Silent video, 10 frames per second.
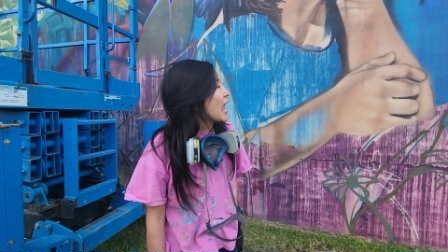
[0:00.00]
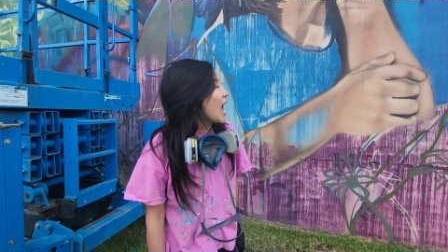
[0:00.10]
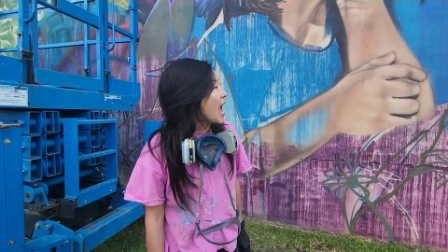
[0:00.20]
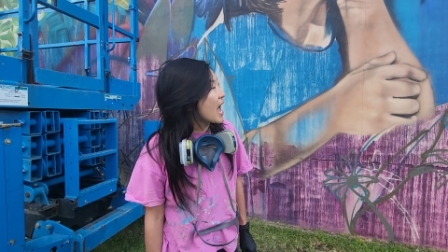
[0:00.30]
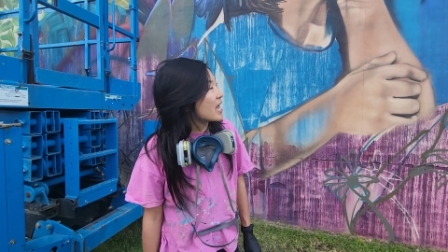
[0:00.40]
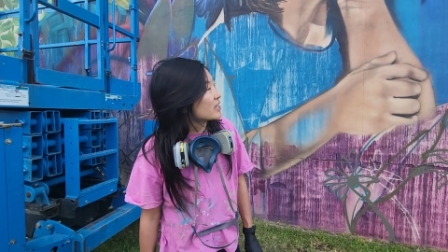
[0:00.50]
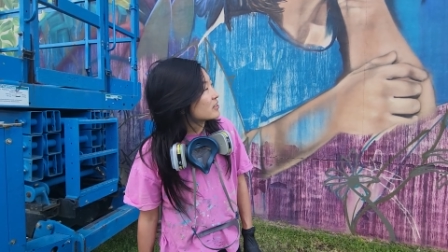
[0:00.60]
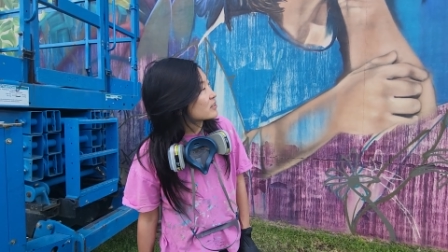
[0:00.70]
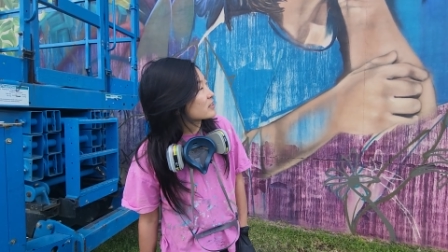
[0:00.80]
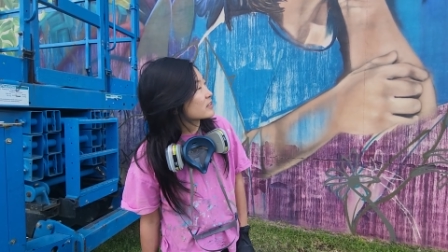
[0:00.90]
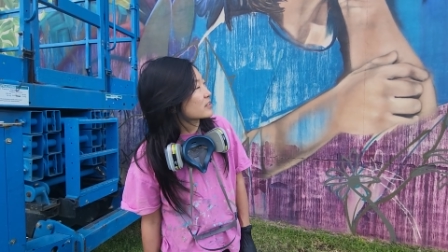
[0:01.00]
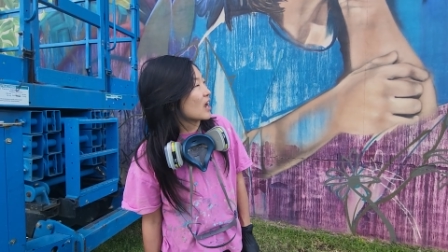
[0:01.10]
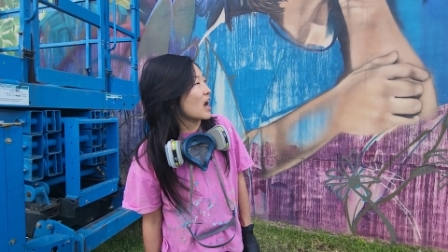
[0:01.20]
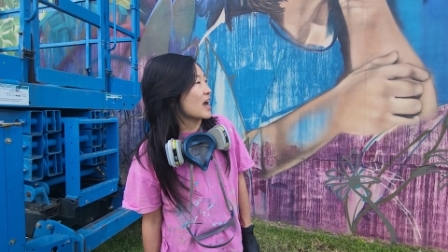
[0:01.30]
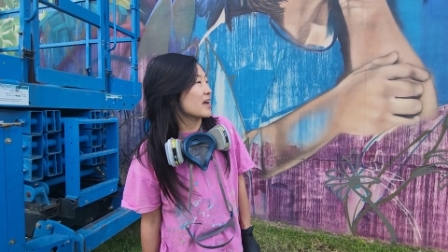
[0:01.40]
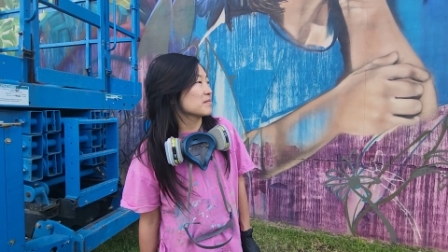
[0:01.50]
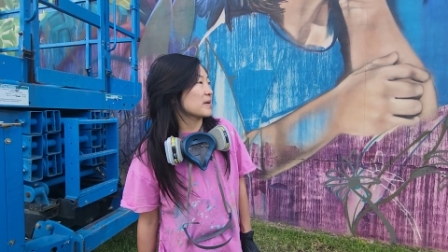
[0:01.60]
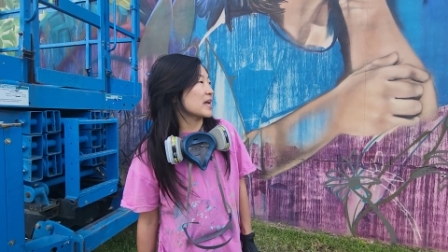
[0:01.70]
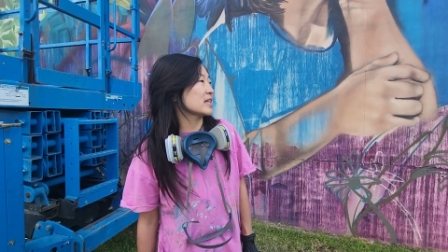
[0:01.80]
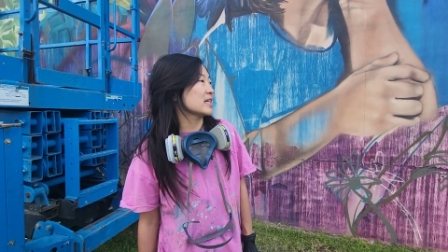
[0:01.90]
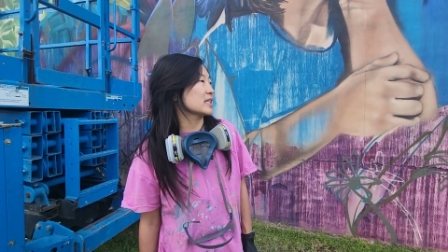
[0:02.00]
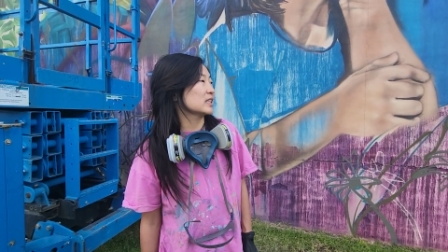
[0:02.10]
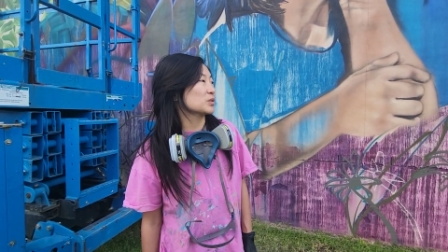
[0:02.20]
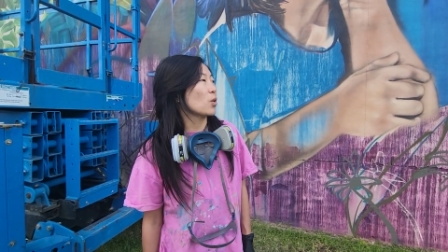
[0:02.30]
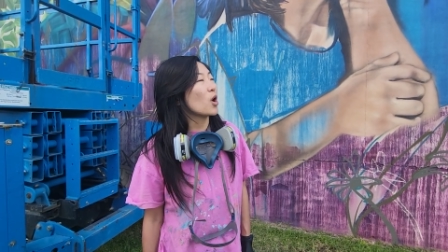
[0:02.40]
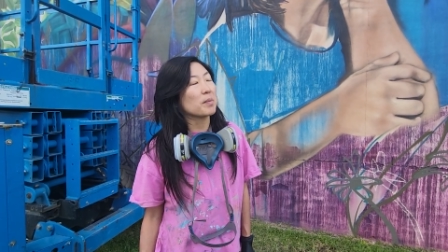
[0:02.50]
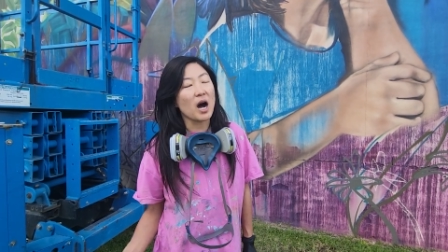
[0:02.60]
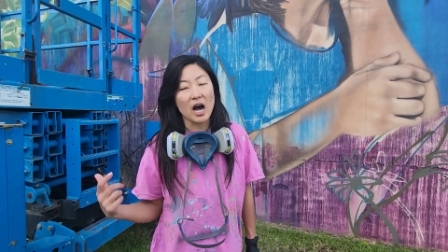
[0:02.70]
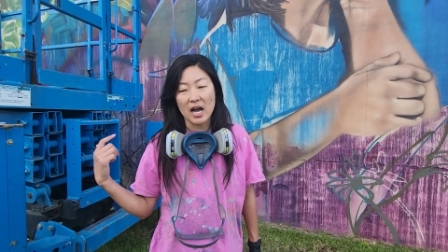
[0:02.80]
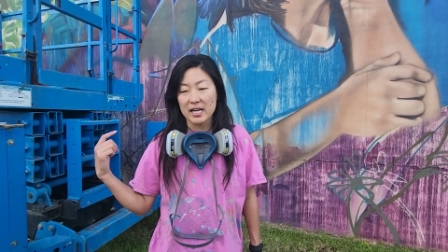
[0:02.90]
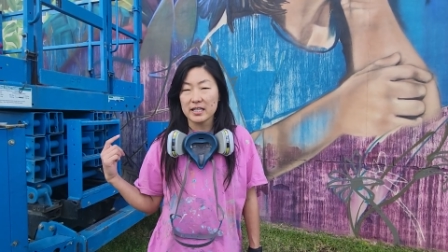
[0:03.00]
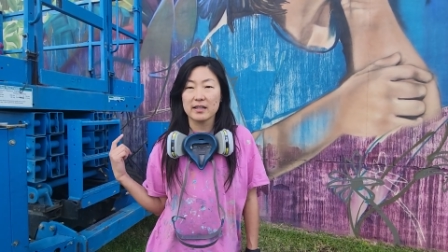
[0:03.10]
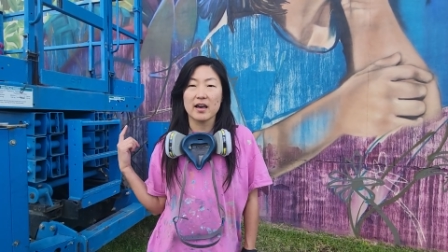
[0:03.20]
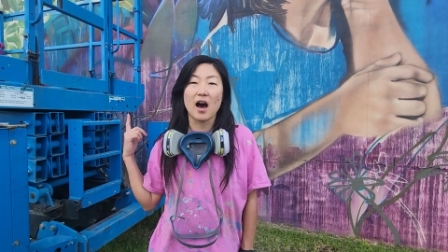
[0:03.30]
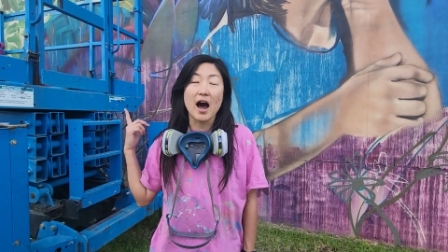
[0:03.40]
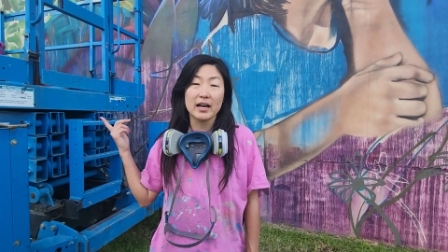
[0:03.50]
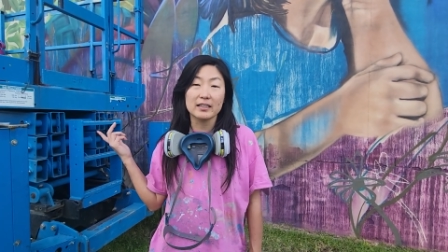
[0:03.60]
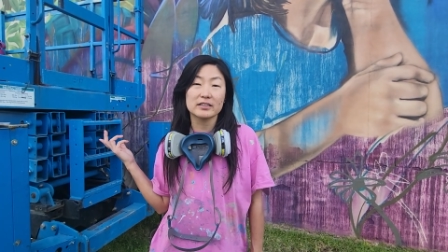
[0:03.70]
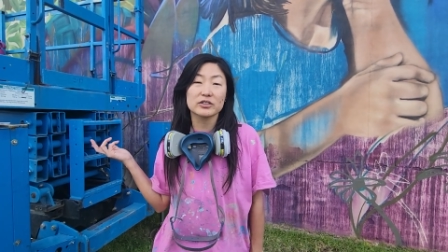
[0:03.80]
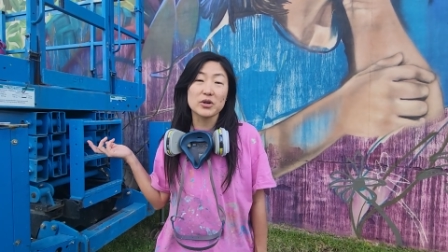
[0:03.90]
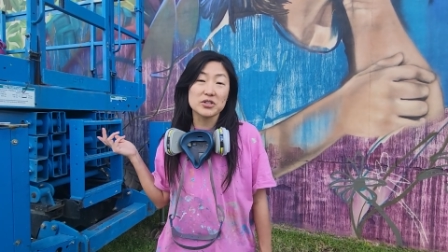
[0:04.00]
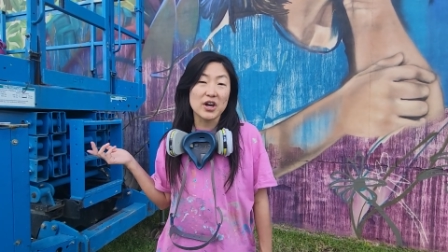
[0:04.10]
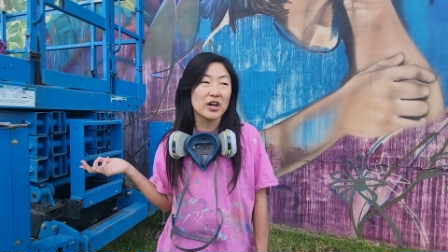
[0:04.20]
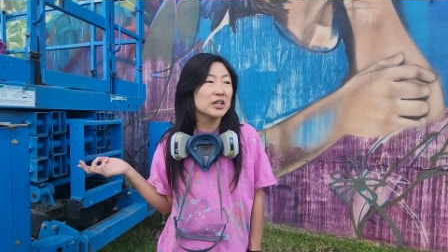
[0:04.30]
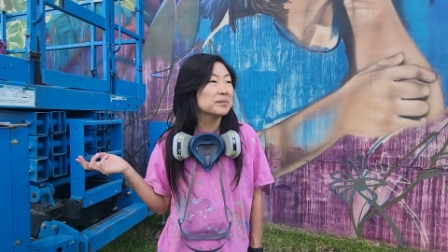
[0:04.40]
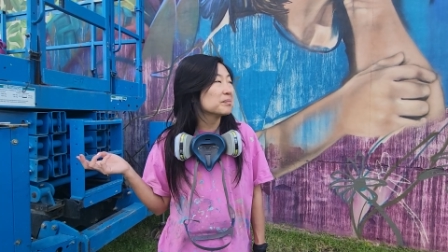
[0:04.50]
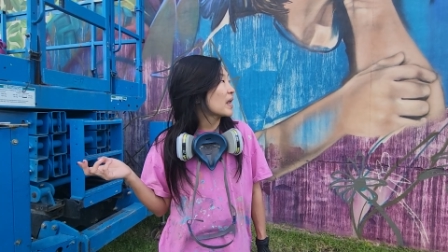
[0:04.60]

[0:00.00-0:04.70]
and I'm painting this wall behind the Highlands Hotel